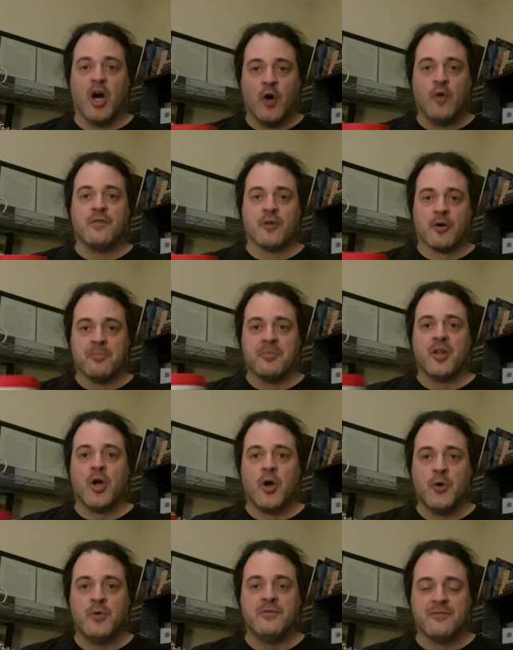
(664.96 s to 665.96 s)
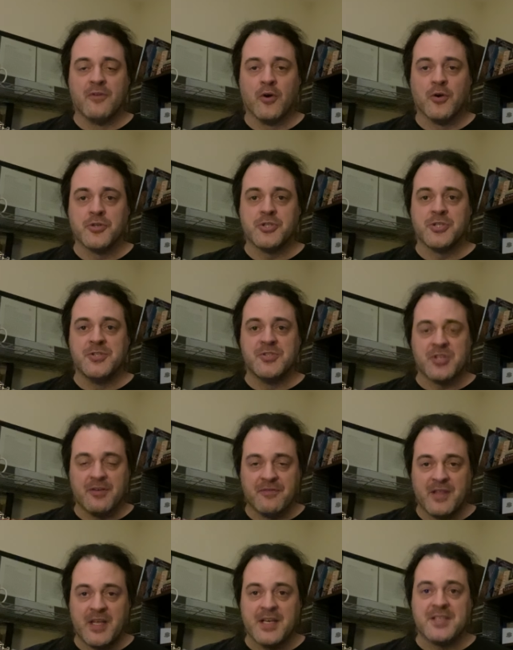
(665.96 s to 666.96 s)
overblown versions
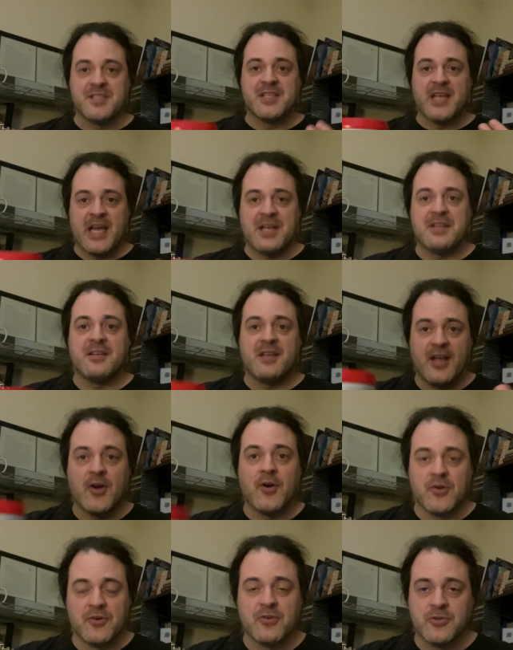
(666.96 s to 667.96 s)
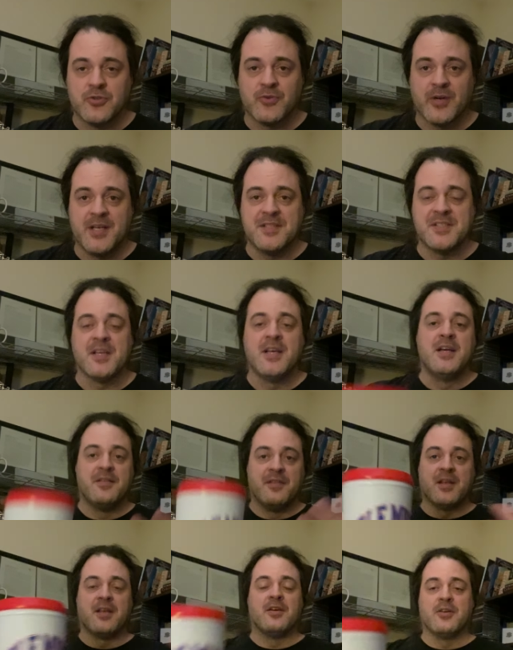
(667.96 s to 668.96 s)
of the exact character traits
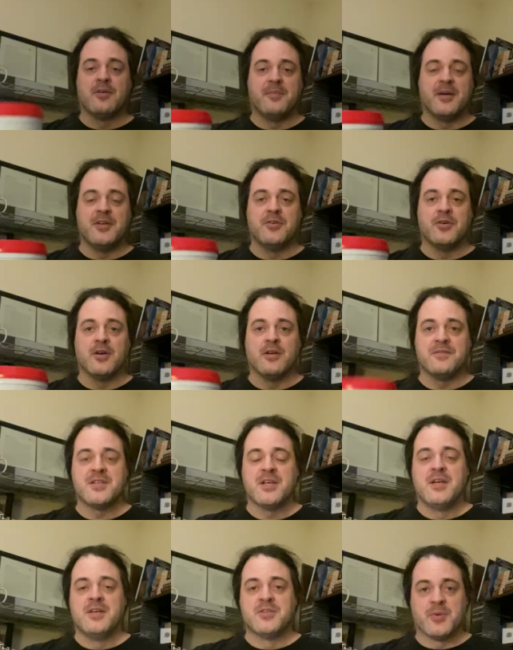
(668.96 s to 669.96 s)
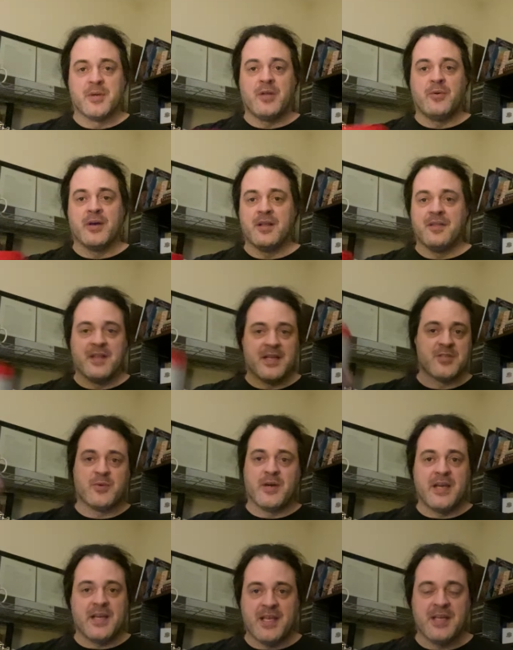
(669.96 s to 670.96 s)
that get on my nerves. So anyway, that's
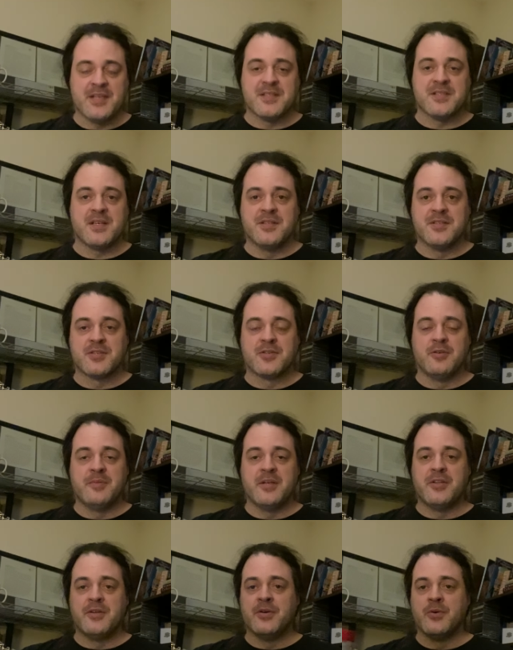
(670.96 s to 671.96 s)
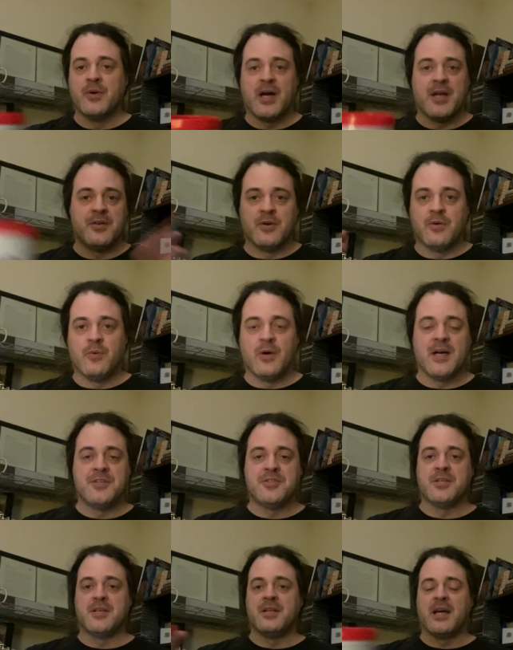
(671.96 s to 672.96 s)
why I can't stand Scooby-Doo. I don't
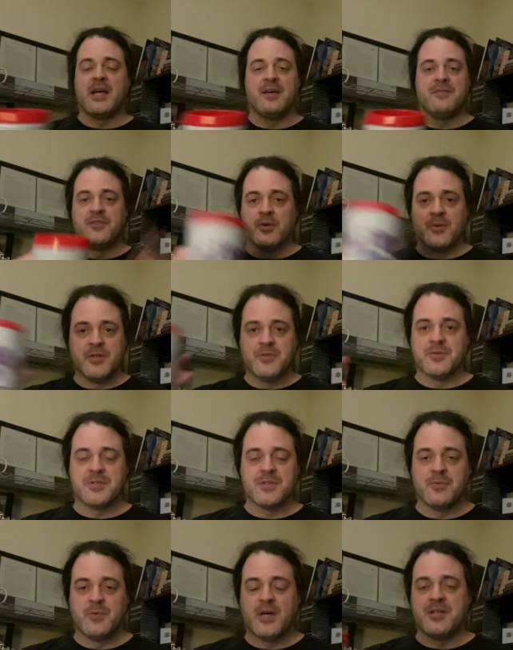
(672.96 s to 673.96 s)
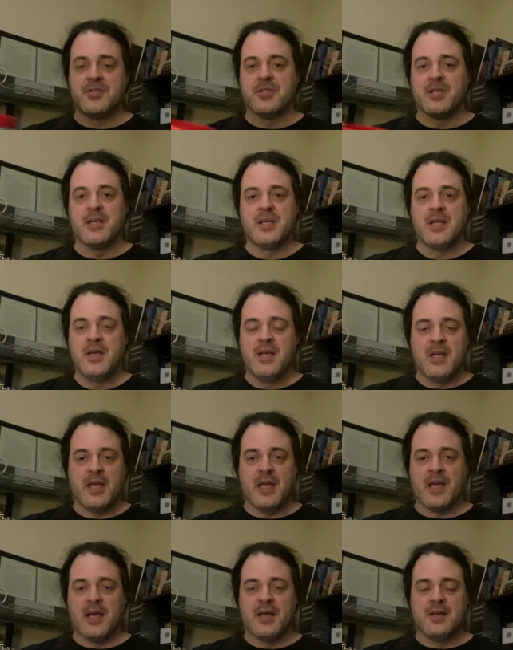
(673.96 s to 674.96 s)
watch it. I have no interest in watching it.
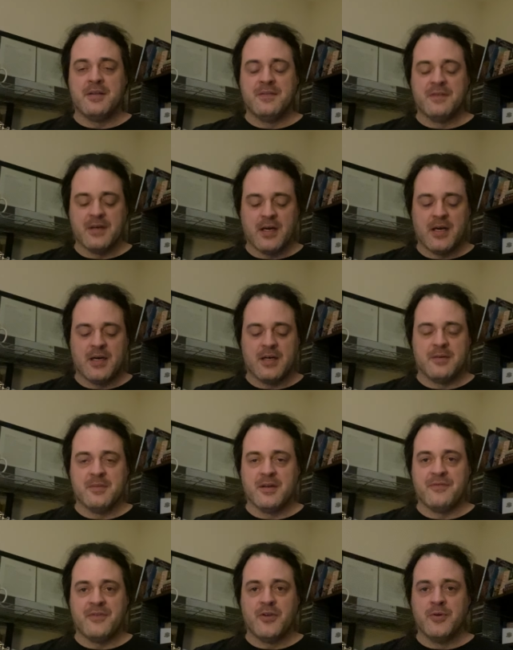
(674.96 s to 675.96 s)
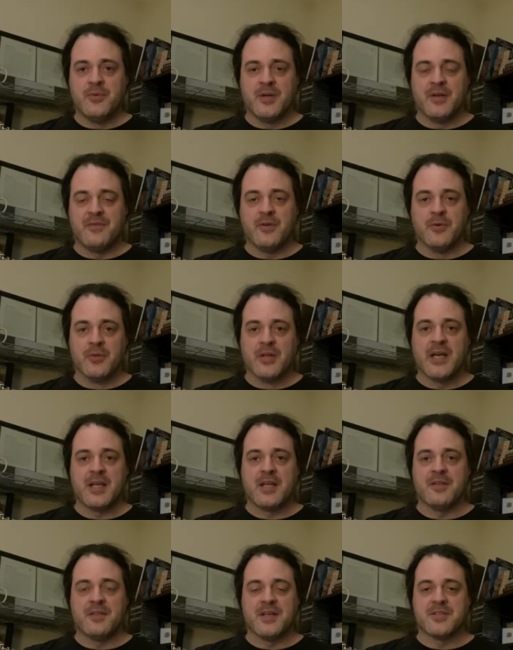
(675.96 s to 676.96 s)
And um, if you if you
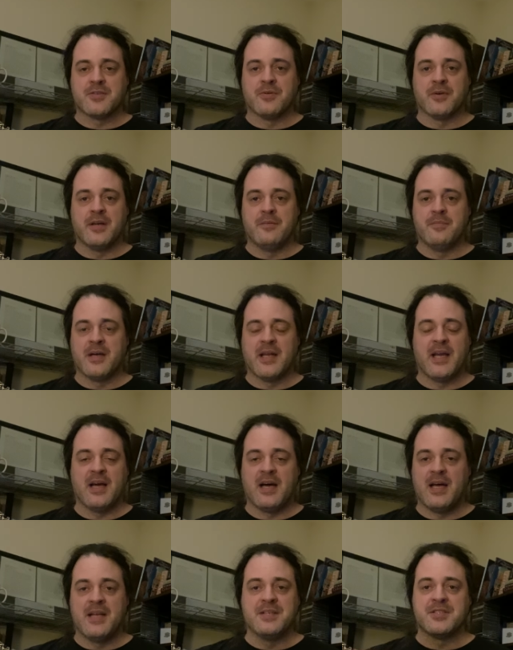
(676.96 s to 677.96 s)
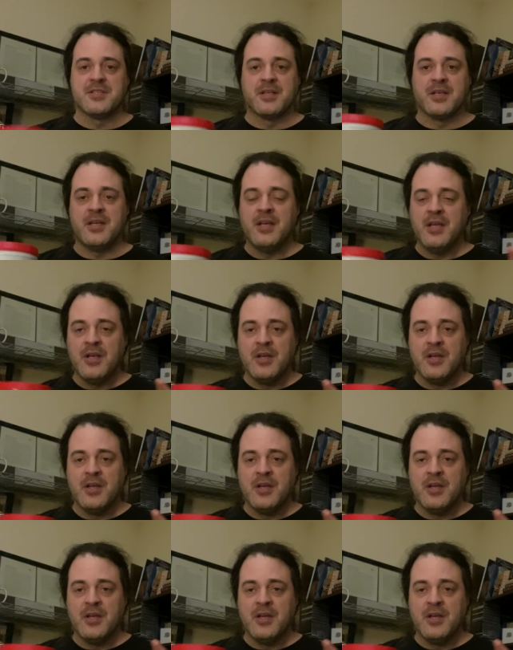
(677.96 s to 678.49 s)
like it, that's great. But I honestly